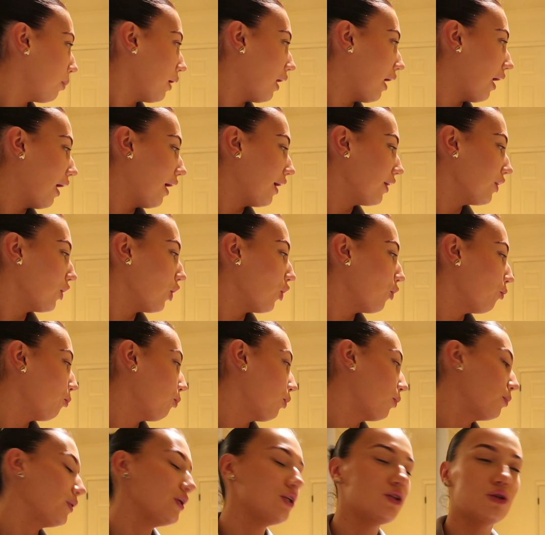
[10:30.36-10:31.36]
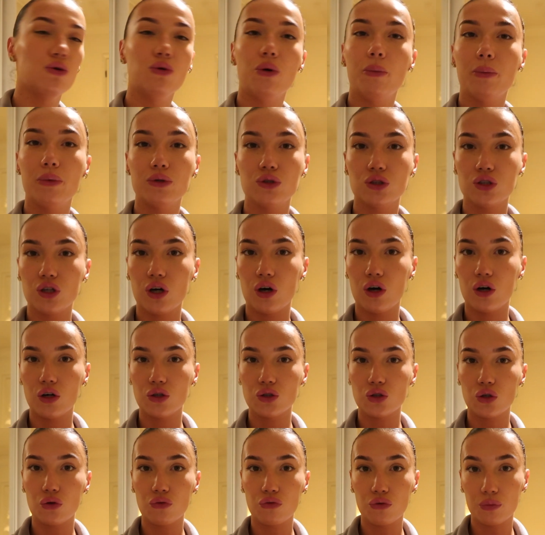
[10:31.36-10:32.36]
plan. I'll probably do a
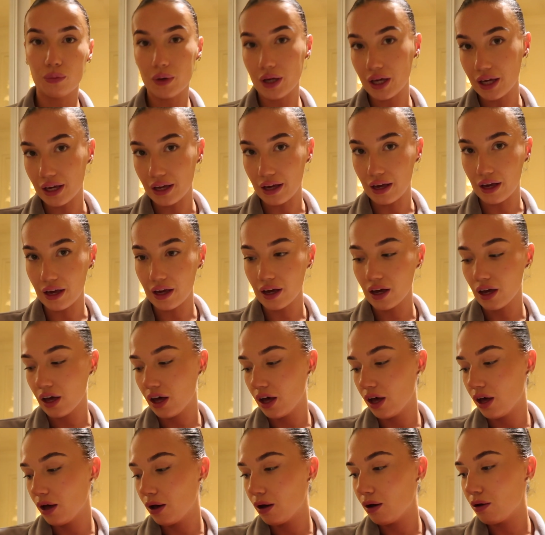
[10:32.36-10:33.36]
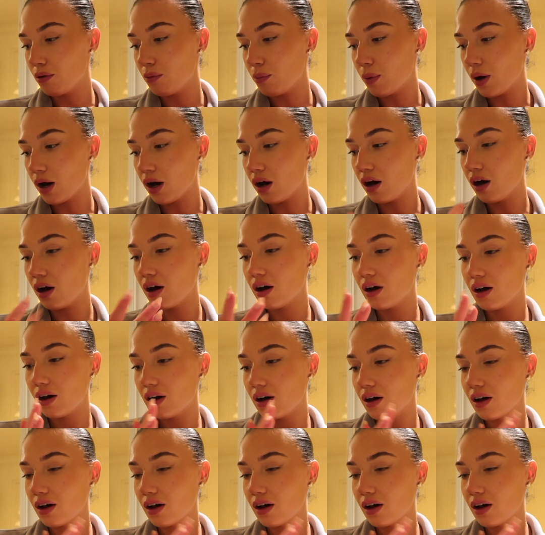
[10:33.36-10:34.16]
montage from here, but